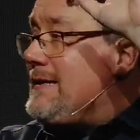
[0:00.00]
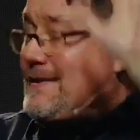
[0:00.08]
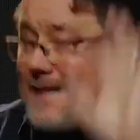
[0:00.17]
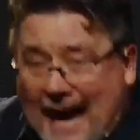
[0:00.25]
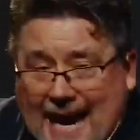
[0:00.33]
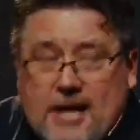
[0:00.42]

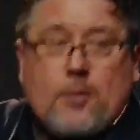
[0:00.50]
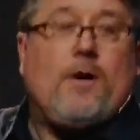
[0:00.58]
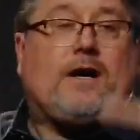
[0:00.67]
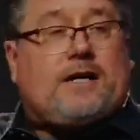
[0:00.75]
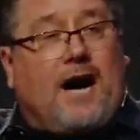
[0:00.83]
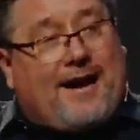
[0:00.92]
Take
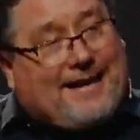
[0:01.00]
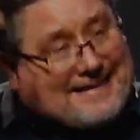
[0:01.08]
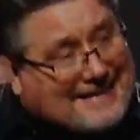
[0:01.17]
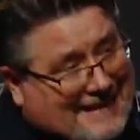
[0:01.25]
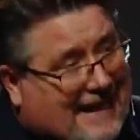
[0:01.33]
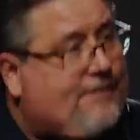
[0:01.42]
what God is
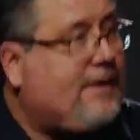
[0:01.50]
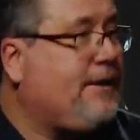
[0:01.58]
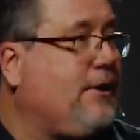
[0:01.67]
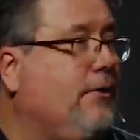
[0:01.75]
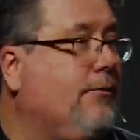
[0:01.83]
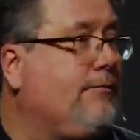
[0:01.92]
giving
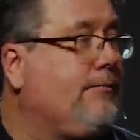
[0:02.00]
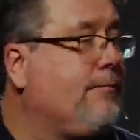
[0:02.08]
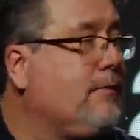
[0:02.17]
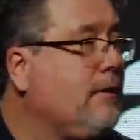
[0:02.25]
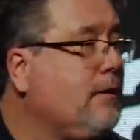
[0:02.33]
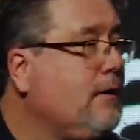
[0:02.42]
you
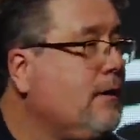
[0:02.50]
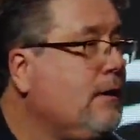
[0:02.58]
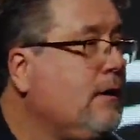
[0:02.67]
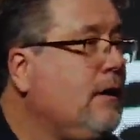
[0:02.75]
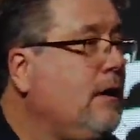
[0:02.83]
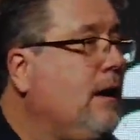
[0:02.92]

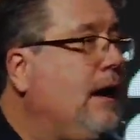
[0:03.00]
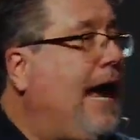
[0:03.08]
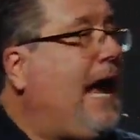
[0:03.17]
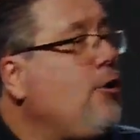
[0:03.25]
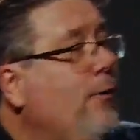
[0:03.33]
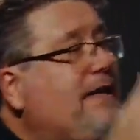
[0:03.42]

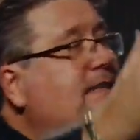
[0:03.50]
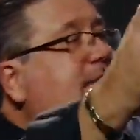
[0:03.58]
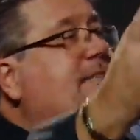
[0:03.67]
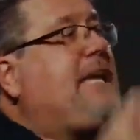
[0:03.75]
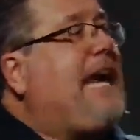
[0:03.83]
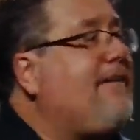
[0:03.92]
and
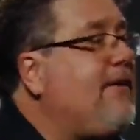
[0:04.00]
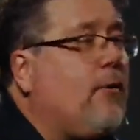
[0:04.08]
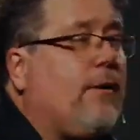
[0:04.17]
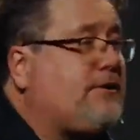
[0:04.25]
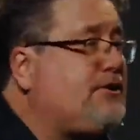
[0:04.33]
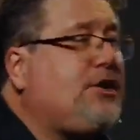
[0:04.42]
receive it
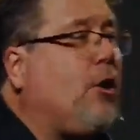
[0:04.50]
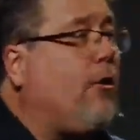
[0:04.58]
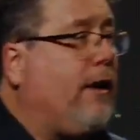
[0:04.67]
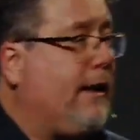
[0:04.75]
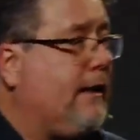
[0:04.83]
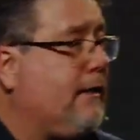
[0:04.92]
with joy.
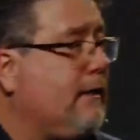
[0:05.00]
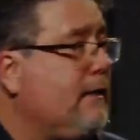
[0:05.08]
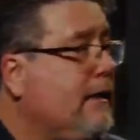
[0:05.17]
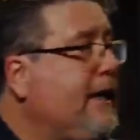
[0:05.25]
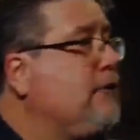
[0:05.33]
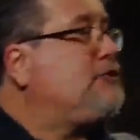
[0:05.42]

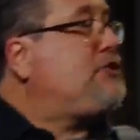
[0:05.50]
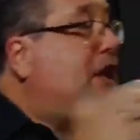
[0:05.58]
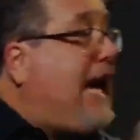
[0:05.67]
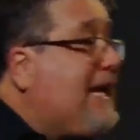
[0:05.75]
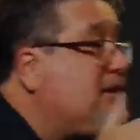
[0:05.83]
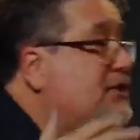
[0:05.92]
It'll
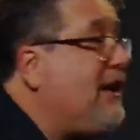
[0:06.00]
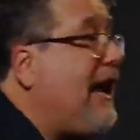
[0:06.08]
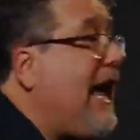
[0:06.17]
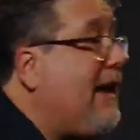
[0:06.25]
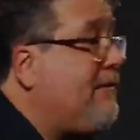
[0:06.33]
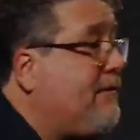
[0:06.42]
change your
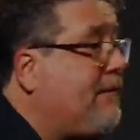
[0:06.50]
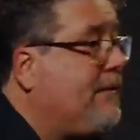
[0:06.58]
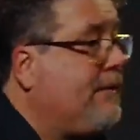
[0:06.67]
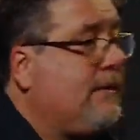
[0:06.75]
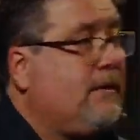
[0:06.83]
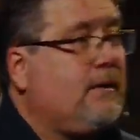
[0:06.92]
life.
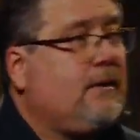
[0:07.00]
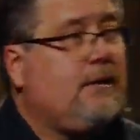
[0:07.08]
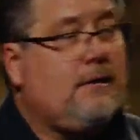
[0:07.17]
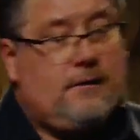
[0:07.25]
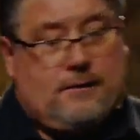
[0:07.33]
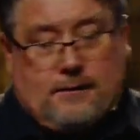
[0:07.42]

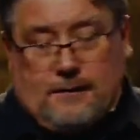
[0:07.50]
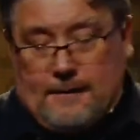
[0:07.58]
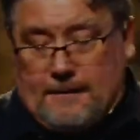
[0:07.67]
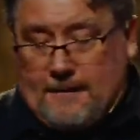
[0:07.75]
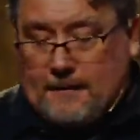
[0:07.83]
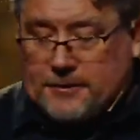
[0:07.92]

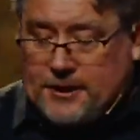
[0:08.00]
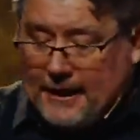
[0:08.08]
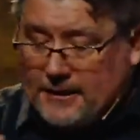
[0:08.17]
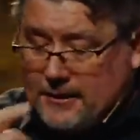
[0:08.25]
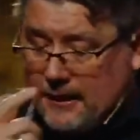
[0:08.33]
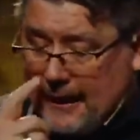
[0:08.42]
It'll
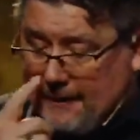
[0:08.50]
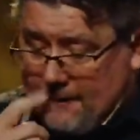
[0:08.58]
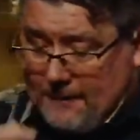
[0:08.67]
change your life.